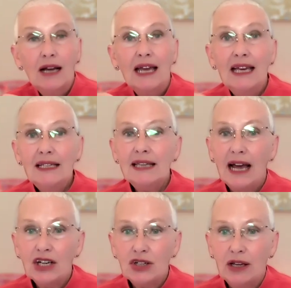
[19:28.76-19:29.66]
is
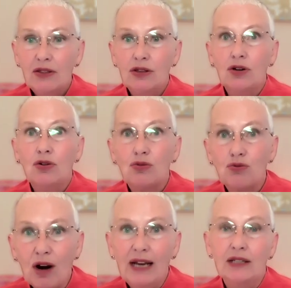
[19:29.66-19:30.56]
actually the
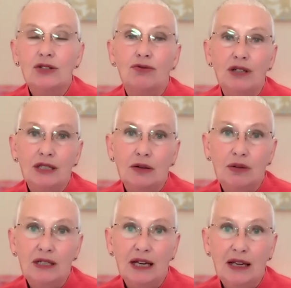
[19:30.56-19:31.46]
greatest risk we
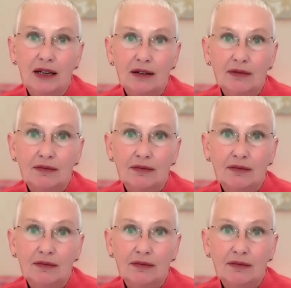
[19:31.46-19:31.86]
take?